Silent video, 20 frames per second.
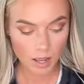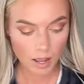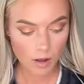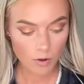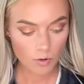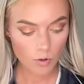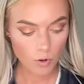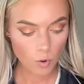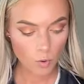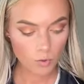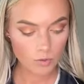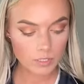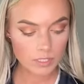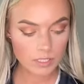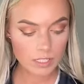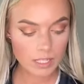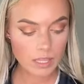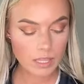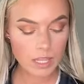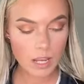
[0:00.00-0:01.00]
How cold
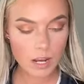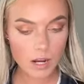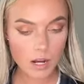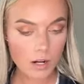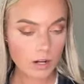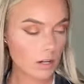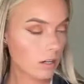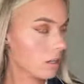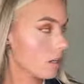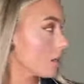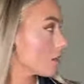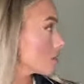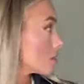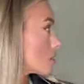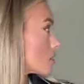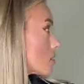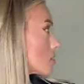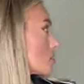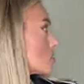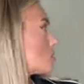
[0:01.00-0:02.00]
is it there?
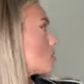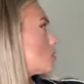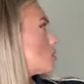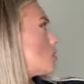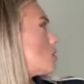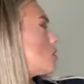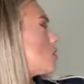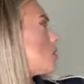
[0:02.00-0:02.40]
It's,